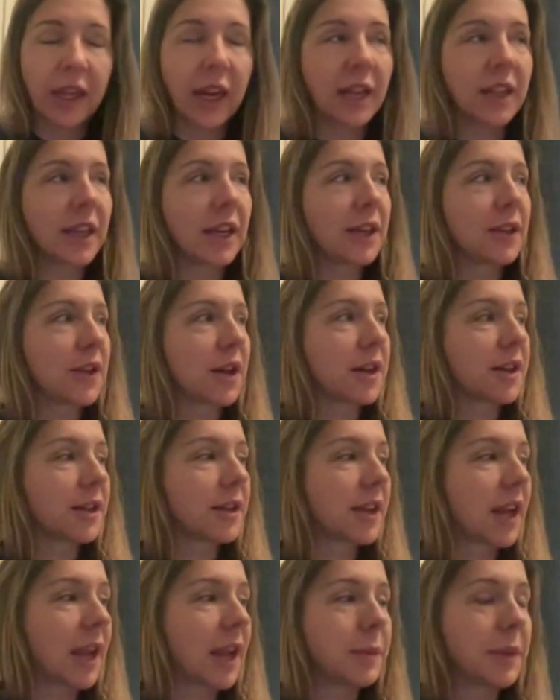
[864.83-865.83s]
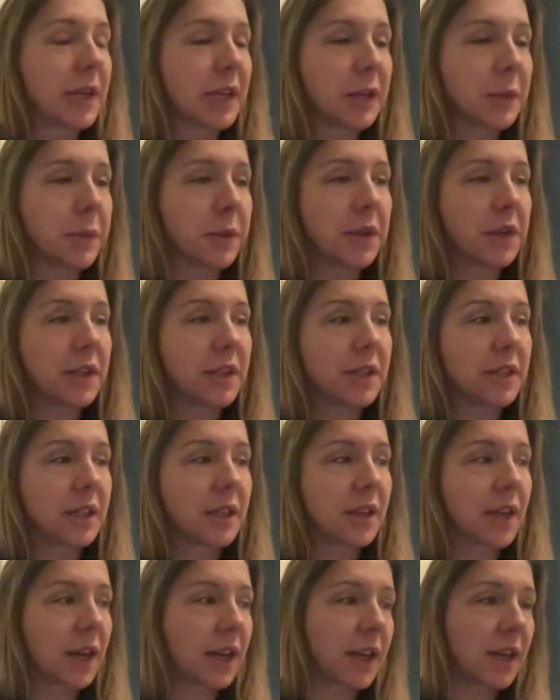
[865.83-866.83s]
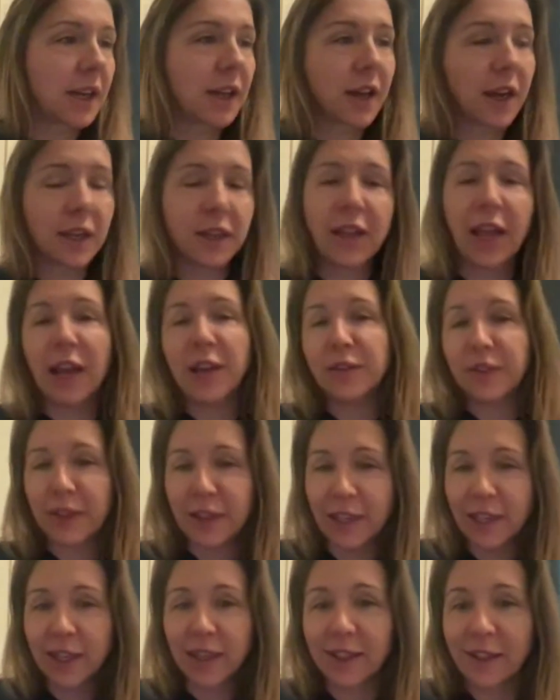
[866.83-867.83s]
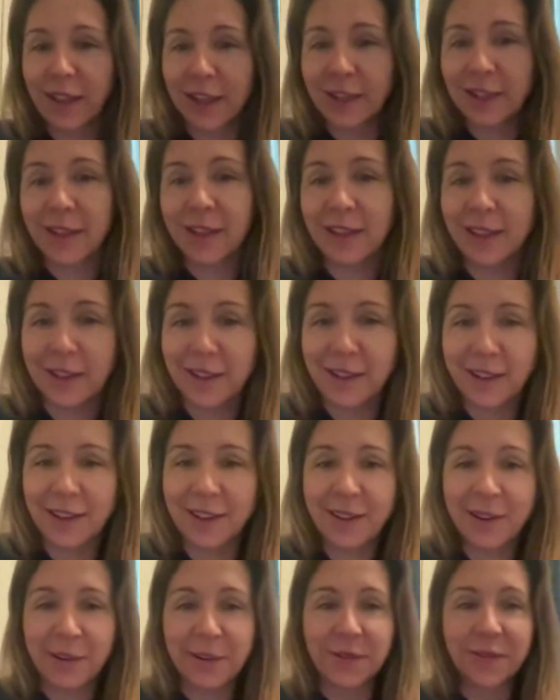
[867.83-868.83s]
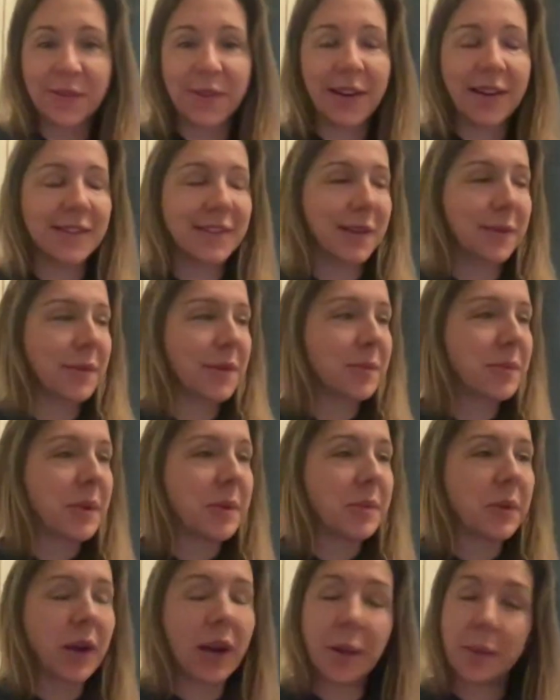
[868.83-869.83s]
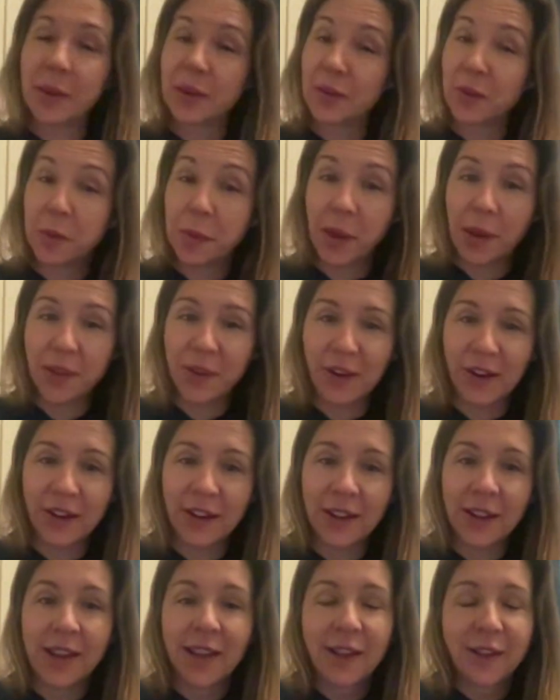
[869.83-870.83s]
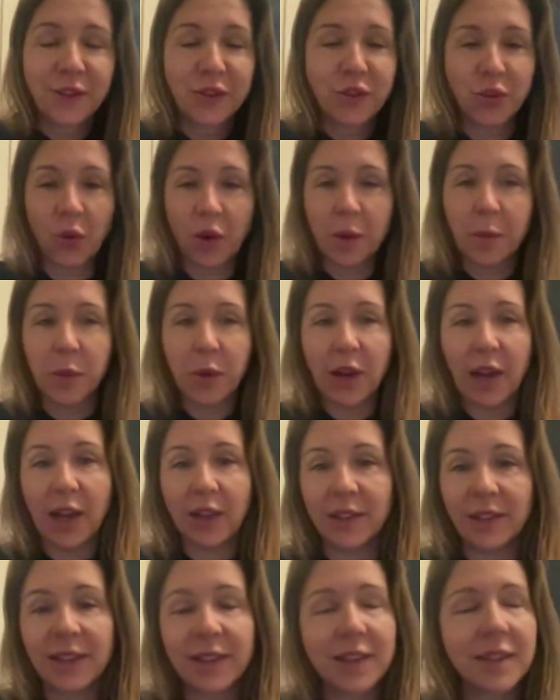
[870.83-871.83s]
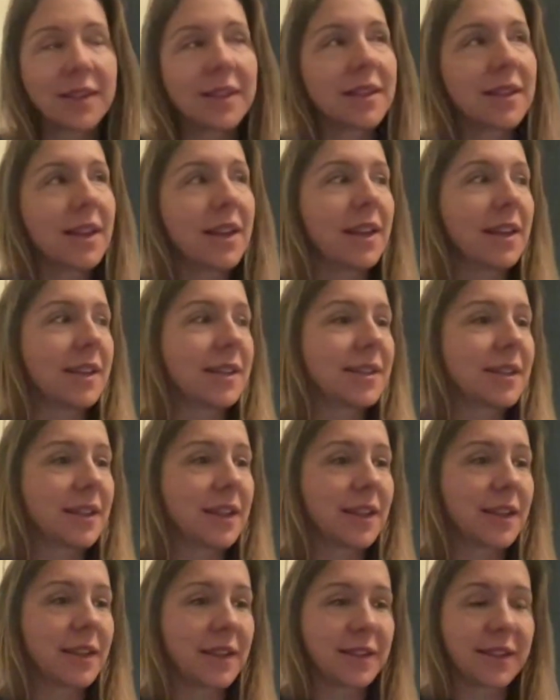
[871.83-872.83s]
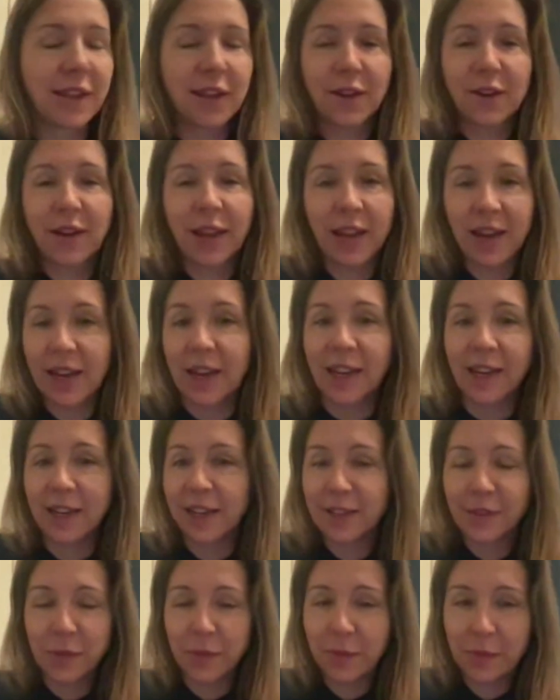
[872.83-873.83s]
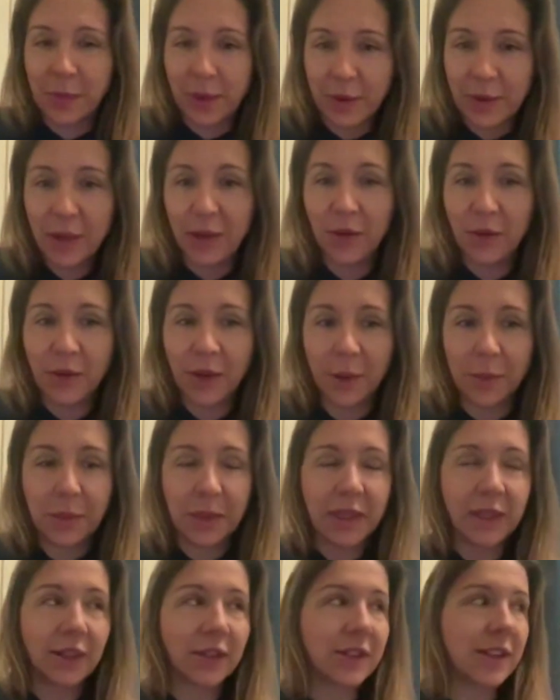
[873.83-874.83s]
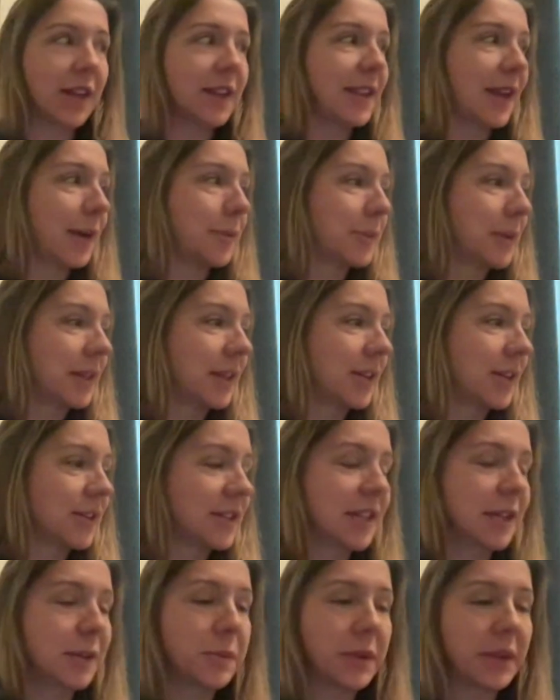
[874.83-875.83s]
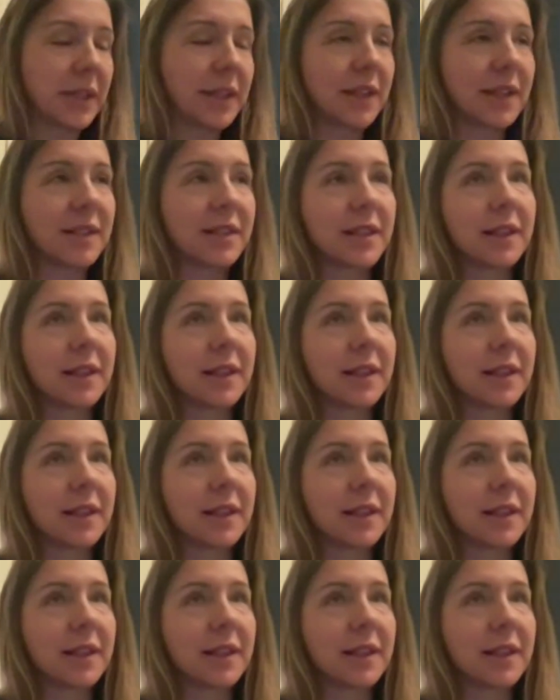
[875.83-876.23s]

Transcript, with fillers: And I think a lot of the gaming community's kind of laughing at, like, you know, some of the people coming from other story modalities, is because they're in it. It's, you know, not been there, done that, but they're deep in this.